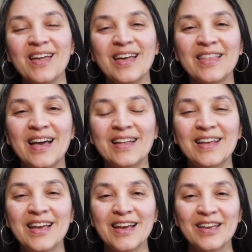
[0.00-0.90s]
and that
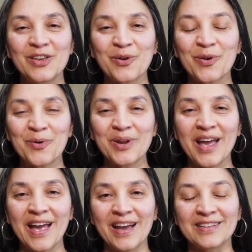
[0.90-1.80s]
your own
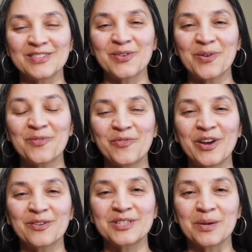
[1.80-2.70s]
hands, your own
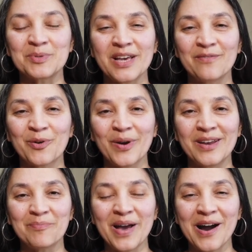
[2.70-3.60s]
fingertips have
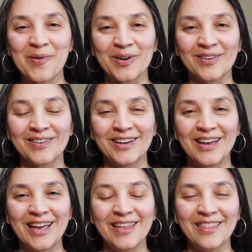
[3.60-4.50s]
great power
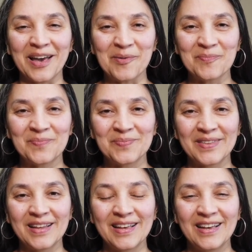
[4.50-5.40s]
in them.
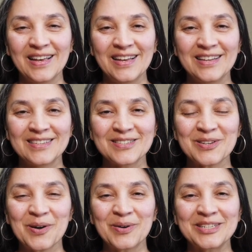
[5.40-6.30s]

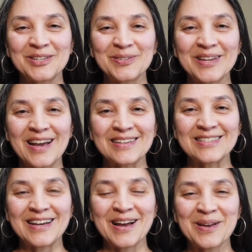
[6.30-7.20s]
So until
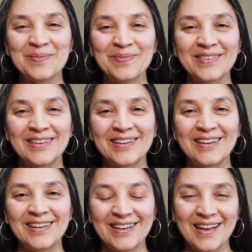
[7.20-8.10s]
next time,
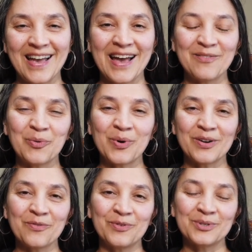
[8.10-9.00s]
have a
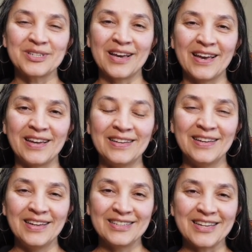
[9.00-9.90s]
wonderful day.
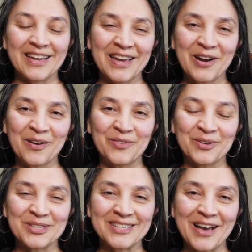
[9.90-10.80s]
Take care of
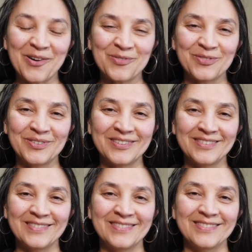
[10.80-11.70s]
yourself.
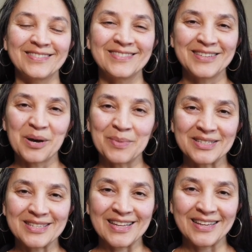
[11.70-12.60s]

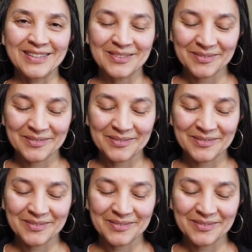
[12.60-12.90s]
Namaste.